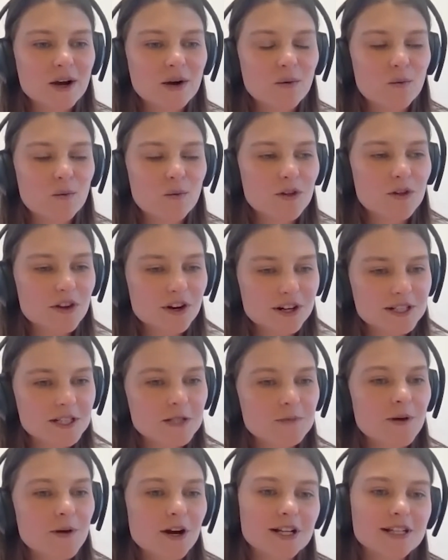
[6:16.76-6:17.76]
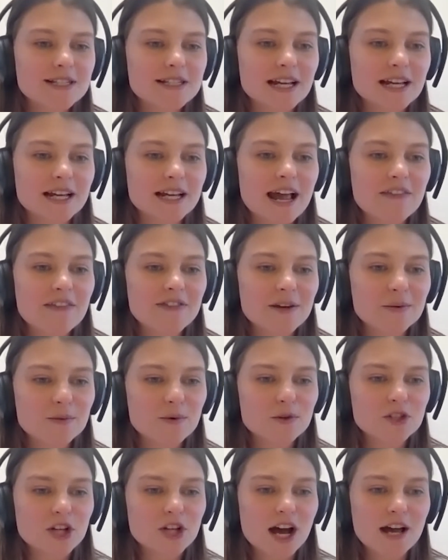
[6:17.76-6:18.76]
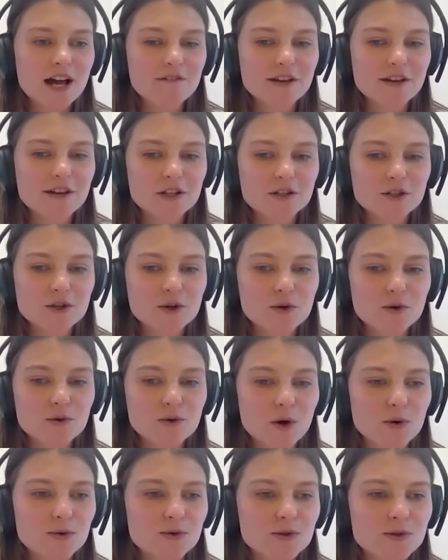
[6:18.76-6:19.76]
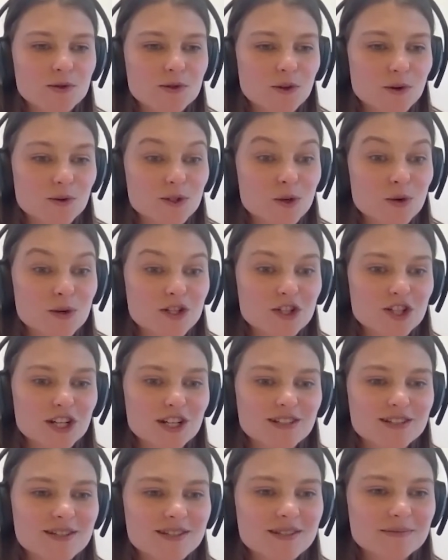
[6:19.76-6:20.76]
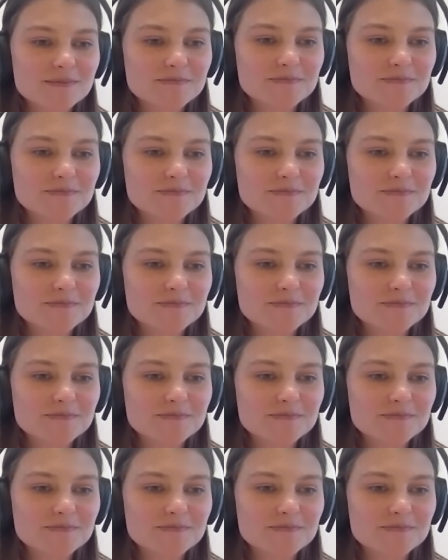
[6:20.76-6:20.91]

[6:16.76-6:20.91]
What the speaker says: what they're experiencing, and then we'll dive into those questions.